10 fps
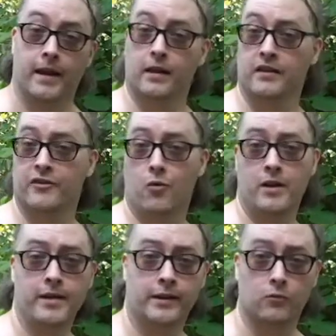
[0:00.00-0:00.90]
Hello everyone,
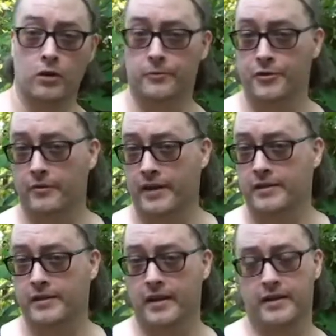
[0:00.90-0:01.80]
welcome to an
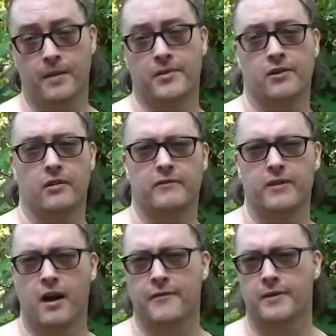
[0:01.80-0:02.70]
exciting episode of
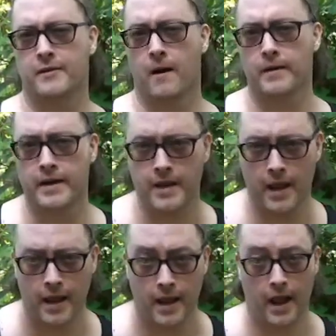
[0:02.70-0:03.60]
Gothic Gardening.
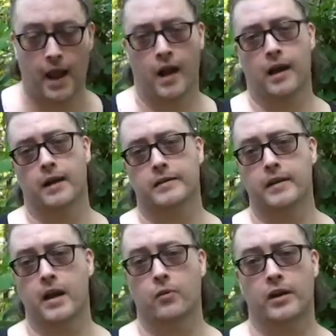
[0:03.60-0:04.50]

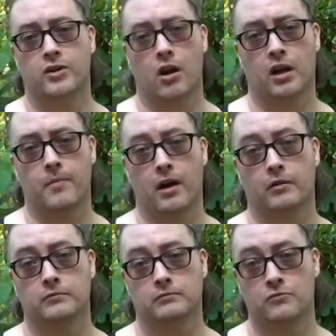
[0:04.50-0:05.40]
Today we're going to talk about
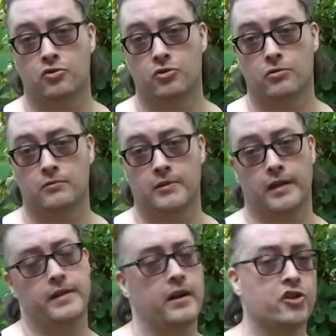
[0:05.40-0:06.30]

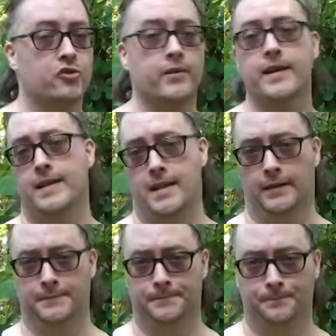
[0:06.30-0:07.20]
cutting down a tree,
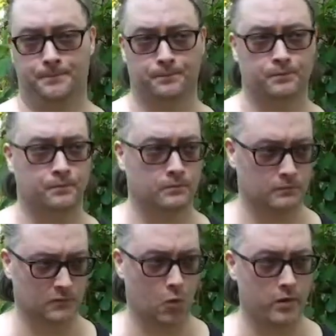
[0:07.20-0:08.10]

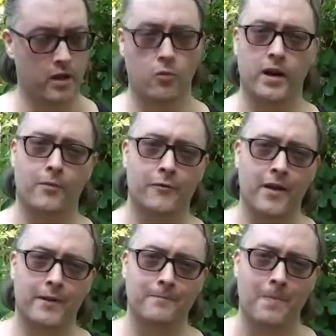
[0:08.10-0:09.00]
or another way to put
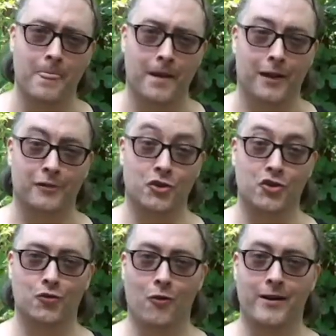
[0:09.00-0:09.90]
that,
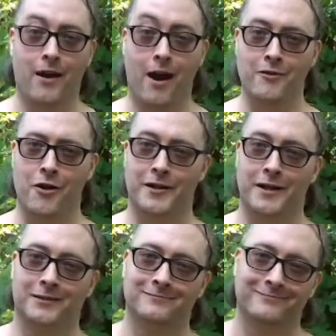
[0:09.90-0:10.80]
destroying hierarchy,
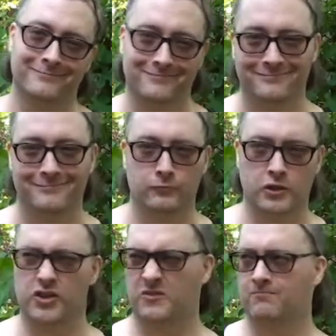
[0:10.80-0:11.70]

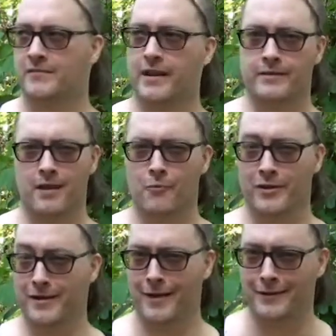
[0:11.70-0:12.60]
which sounds a lot more
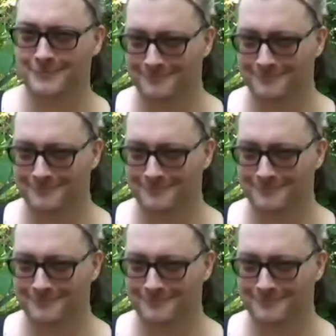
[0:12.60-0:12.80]
exciting.